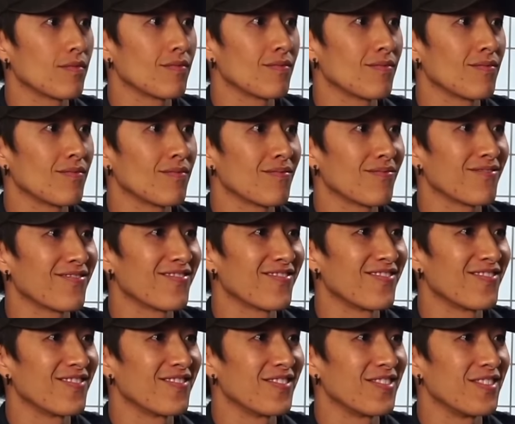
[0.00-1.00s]
pillows all
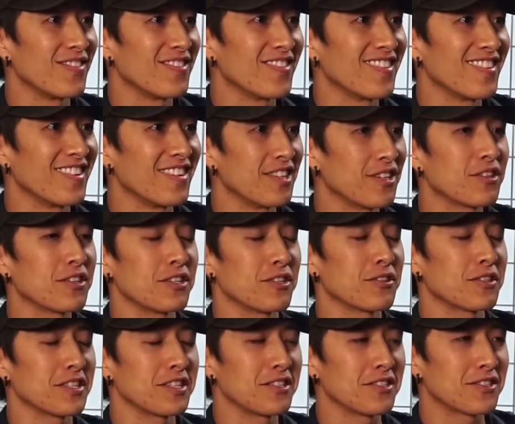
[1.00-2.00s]
day or something. You know you what I mean?
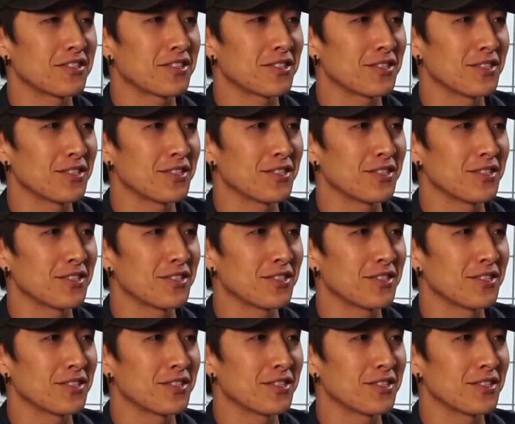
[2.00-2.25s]
You'll get used to